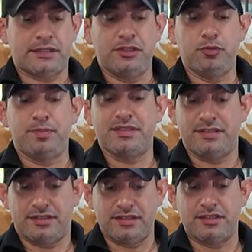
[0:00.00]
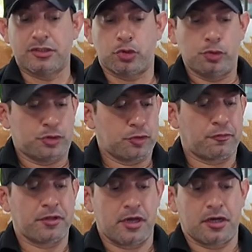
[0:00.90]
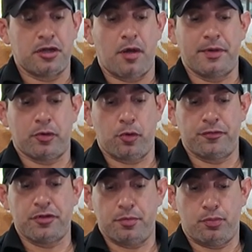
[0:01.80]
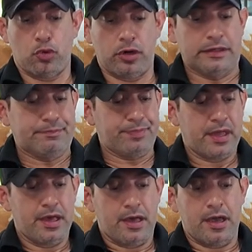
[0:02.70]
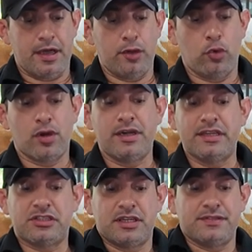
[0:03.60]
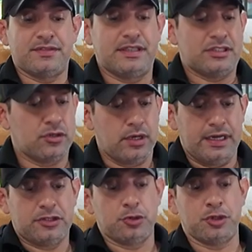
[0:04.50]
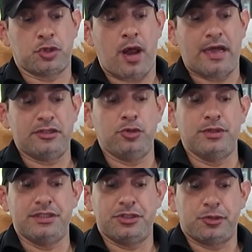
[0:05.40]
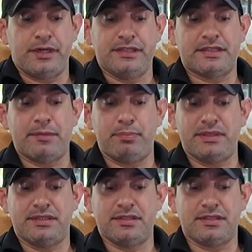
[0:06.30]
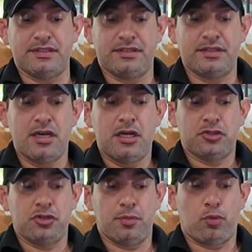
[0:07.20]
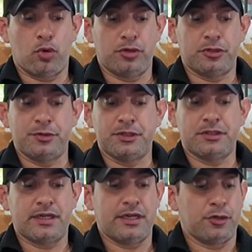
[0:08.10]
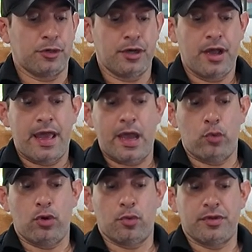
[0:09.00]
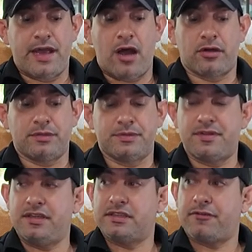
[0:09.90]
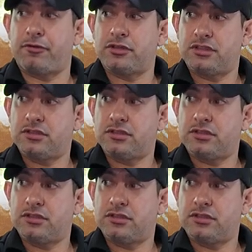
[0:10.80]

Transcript: Attracting new businesses is crucial for the economic growth of the port. Eddie, what initiatives did you need to attract new industries and businesses to the port during your tenure, and what were the outcomes of these